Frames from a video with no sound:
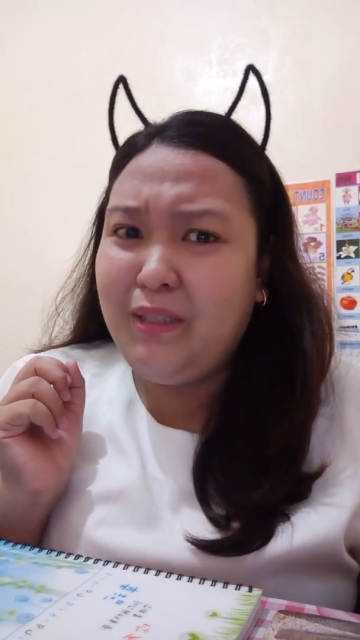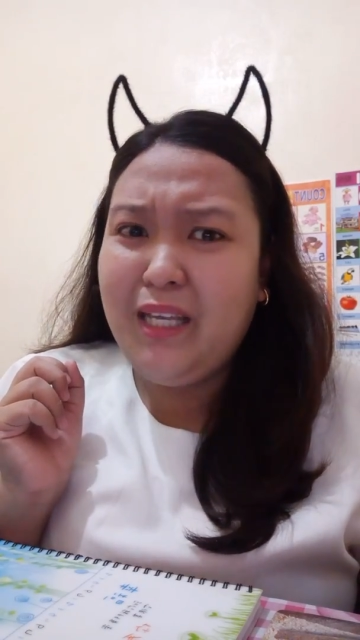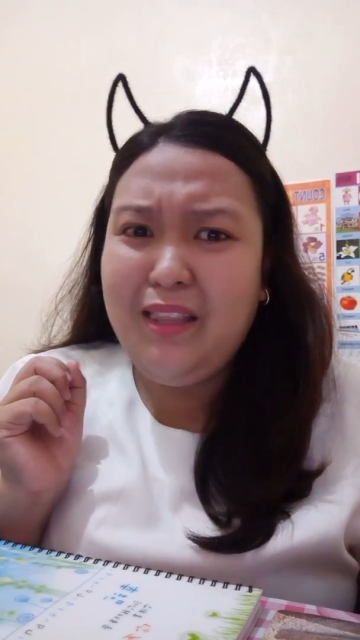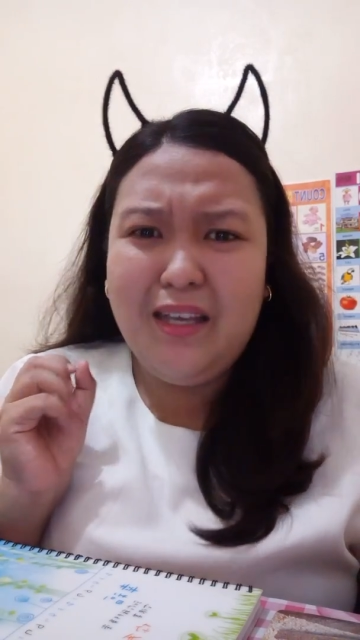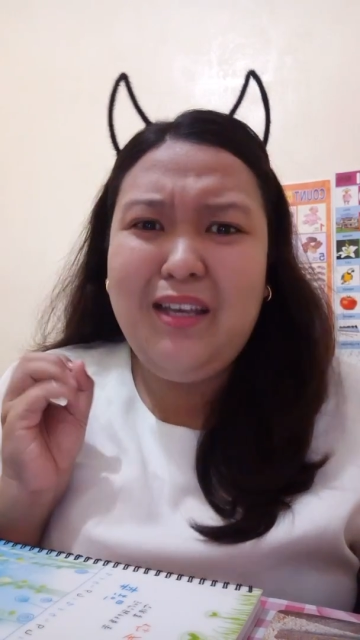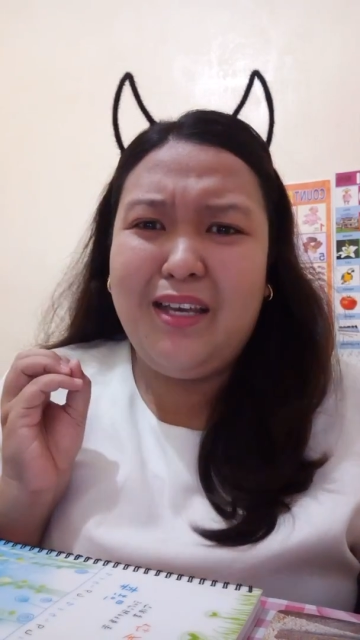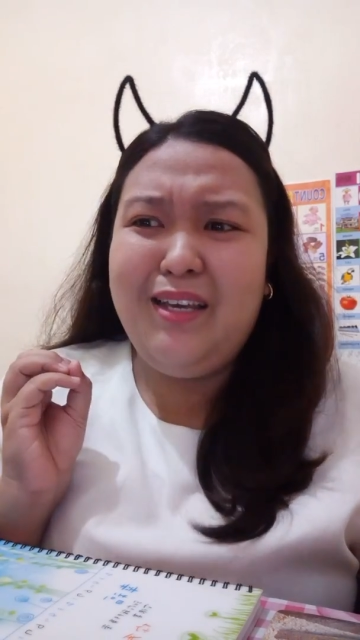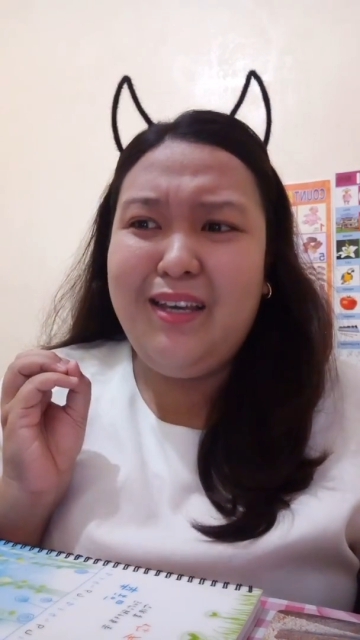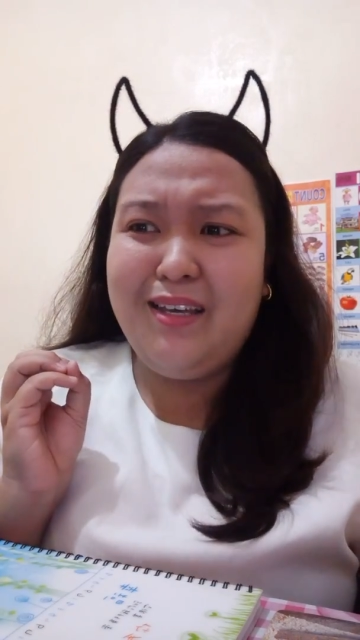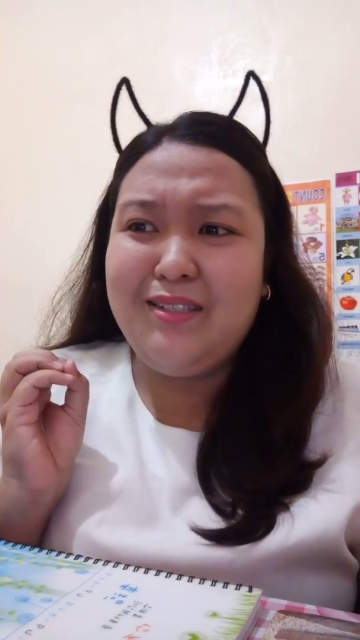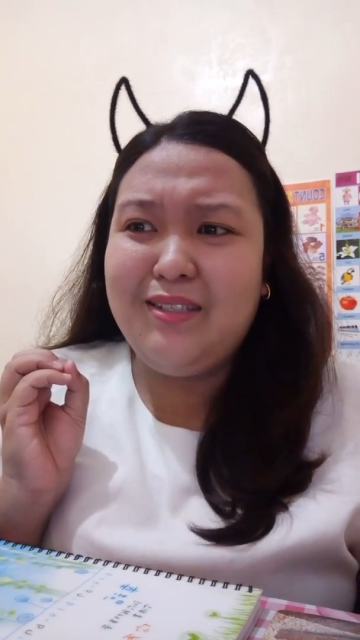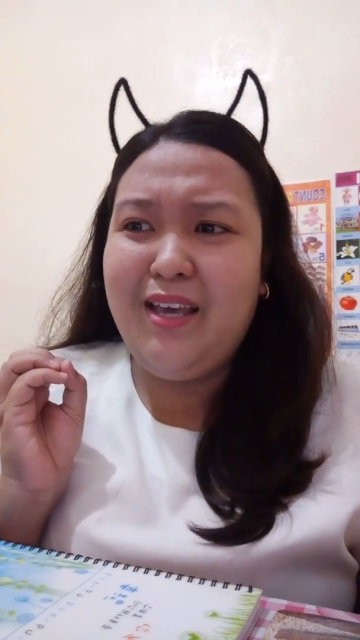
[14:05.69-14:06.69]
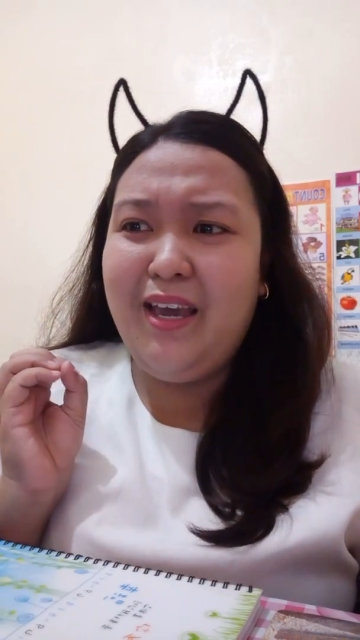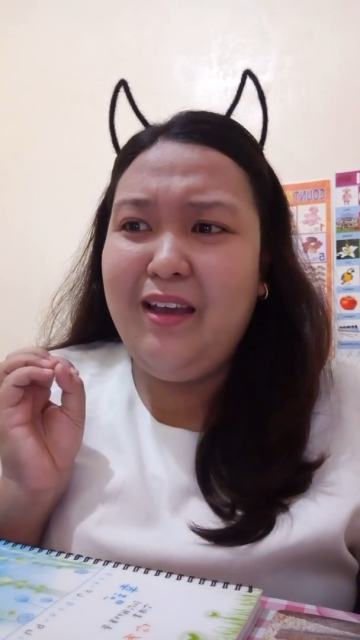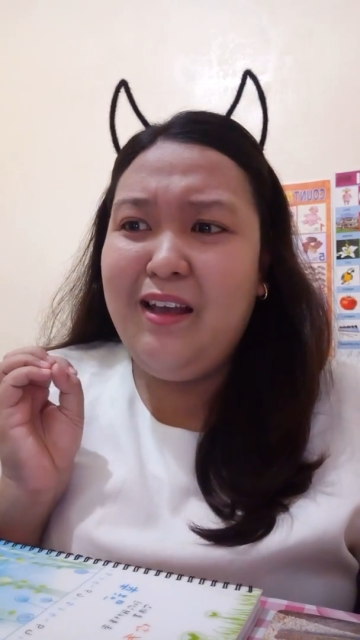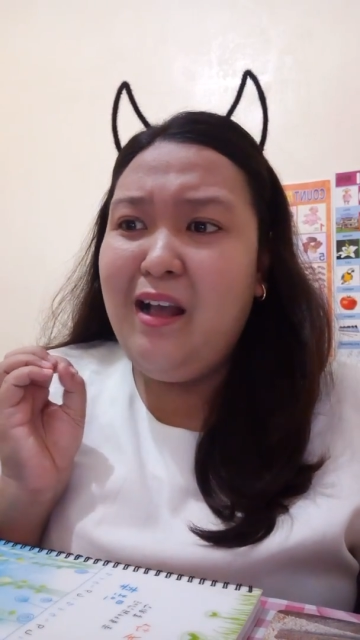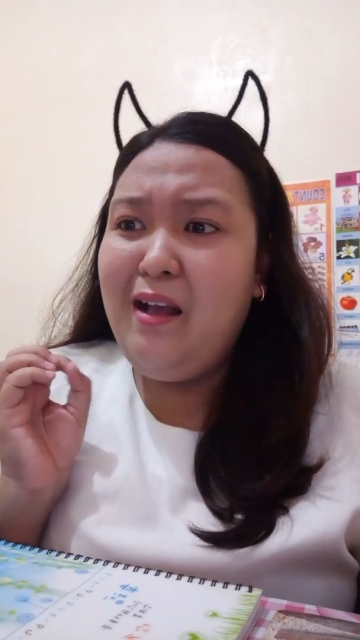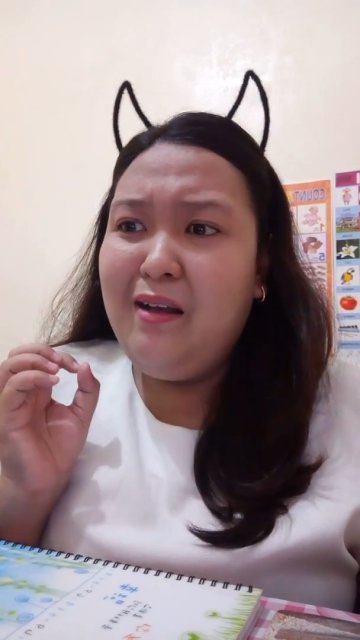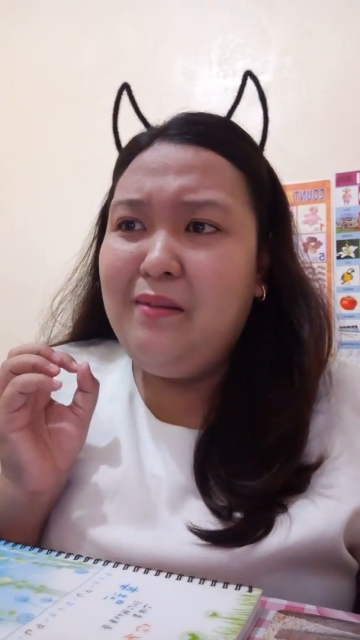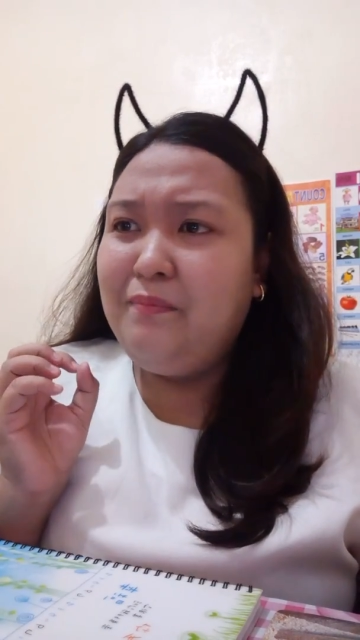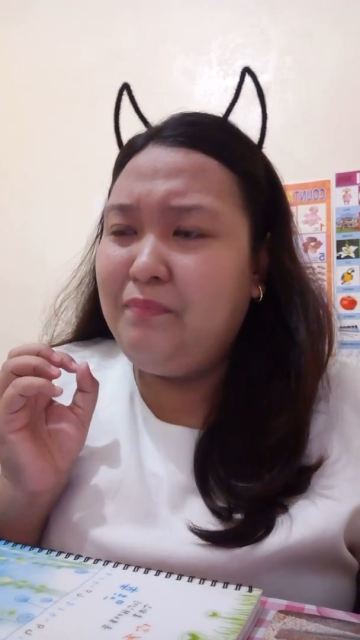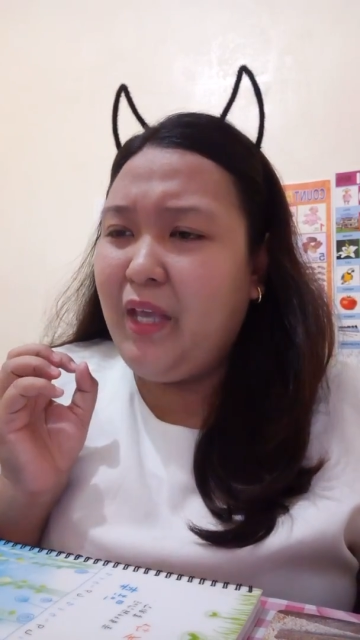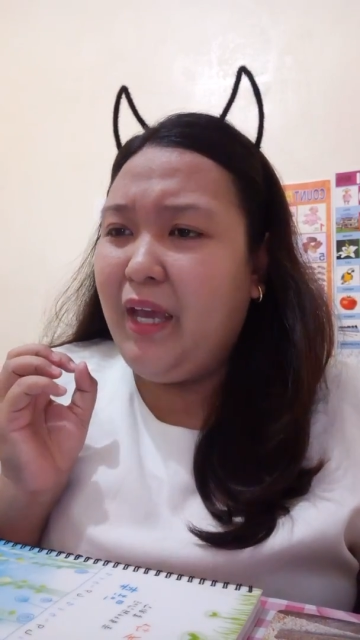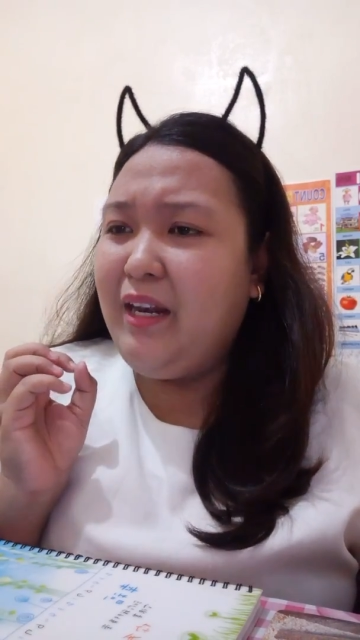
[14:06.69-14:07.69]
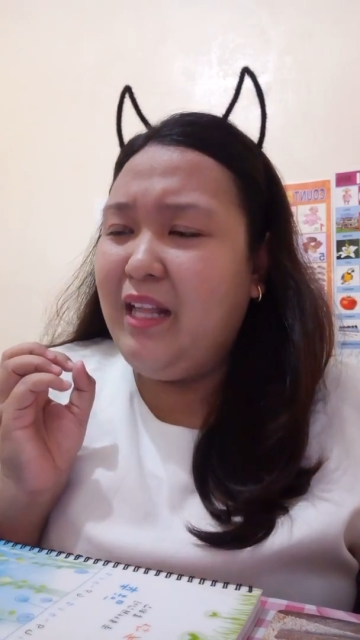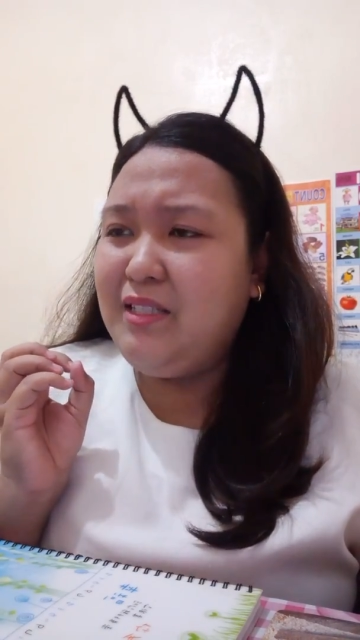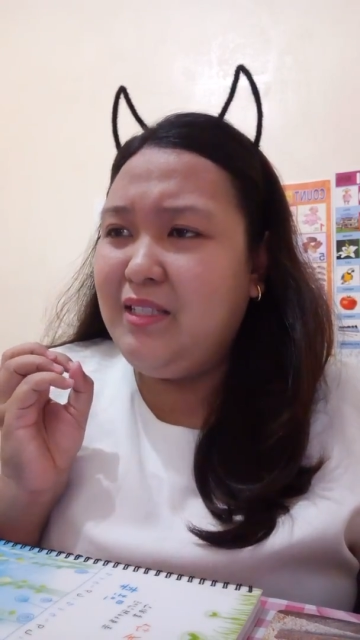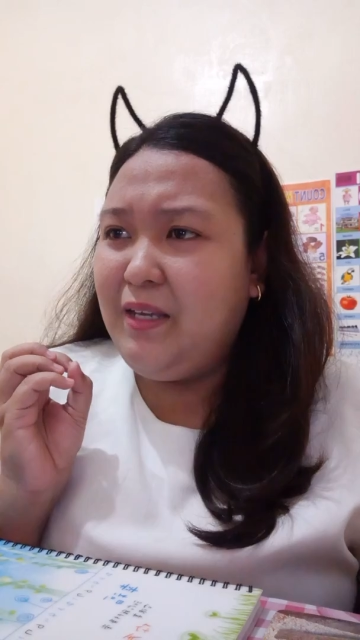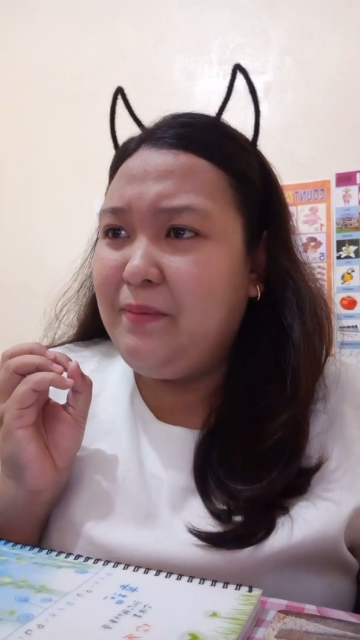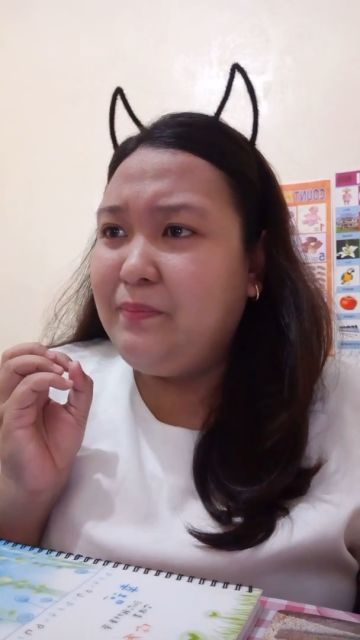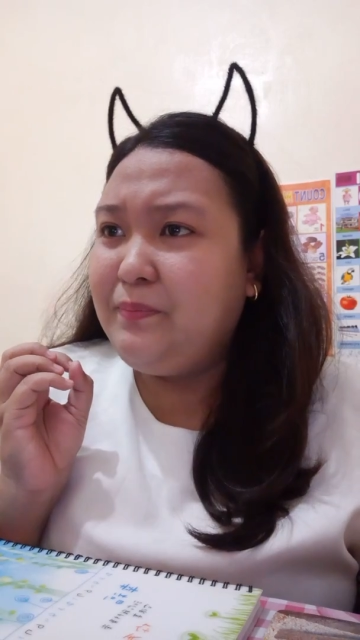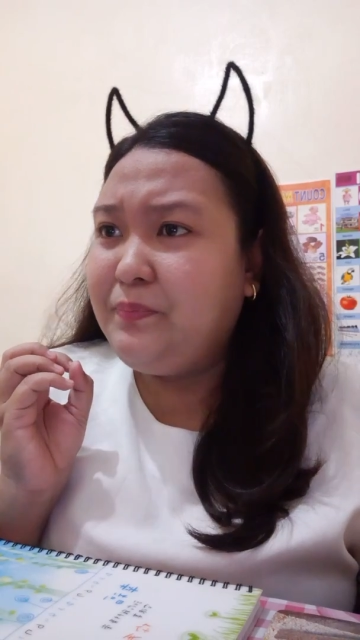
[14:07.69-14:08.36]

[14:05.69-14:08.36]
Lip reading: But I think he is, okay? Okay, let's see.